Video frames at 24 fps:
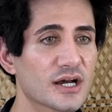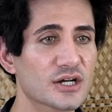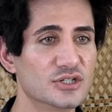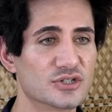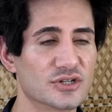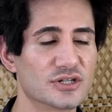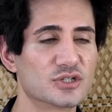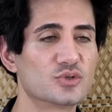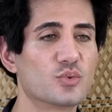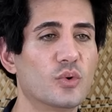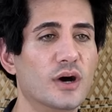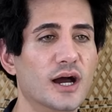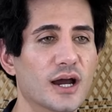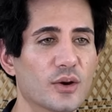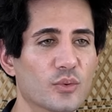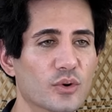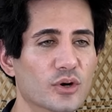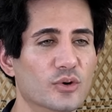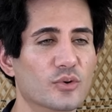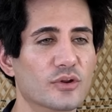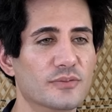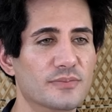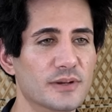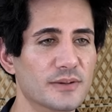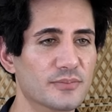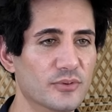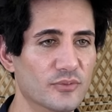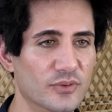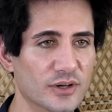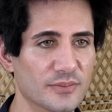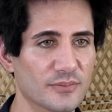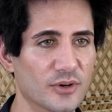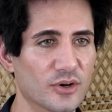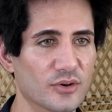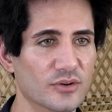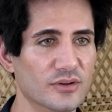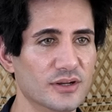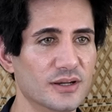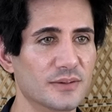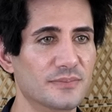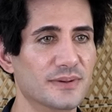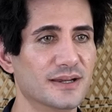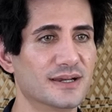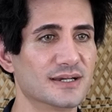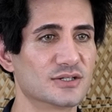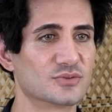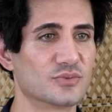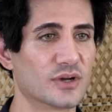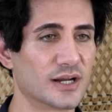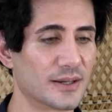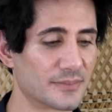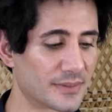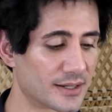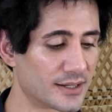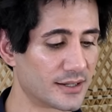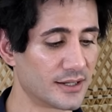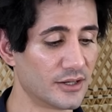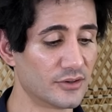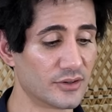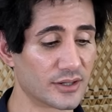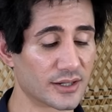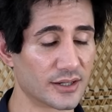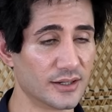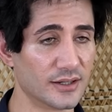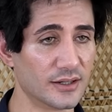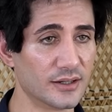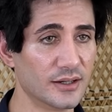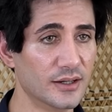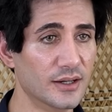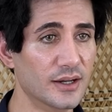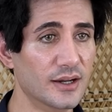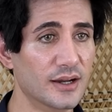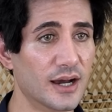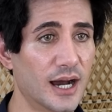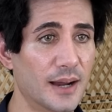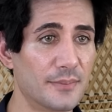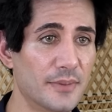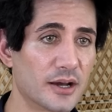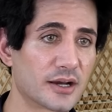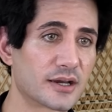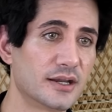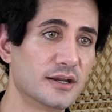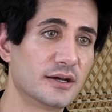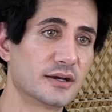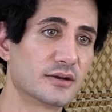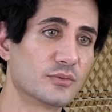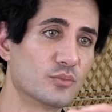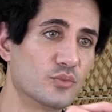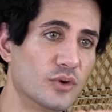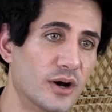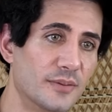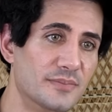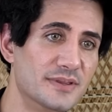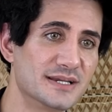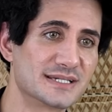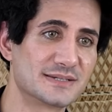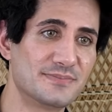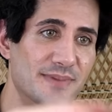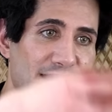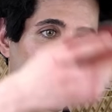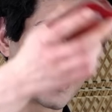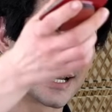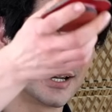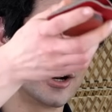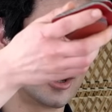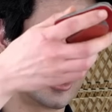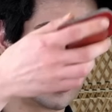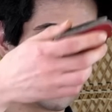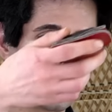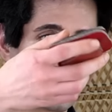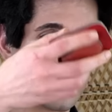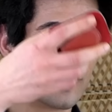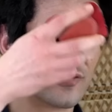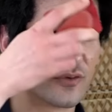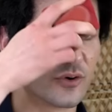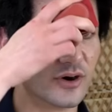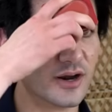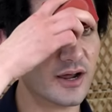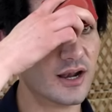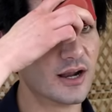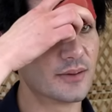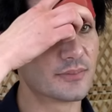So this is why I work with people remotely, because when I'm clearing it, I'm not going to rub this magnet on your forehead.